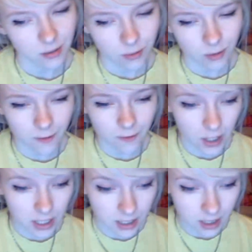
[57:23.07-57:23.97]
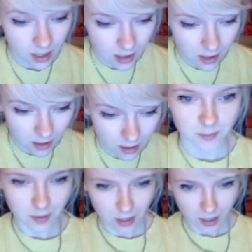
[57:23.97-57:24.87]
What a fucking idiot.
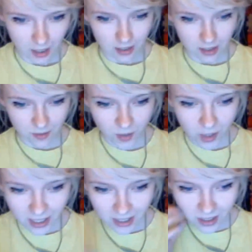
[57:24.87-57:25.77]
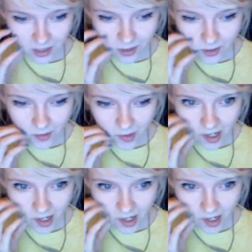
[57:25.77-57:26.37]
It's funny that you've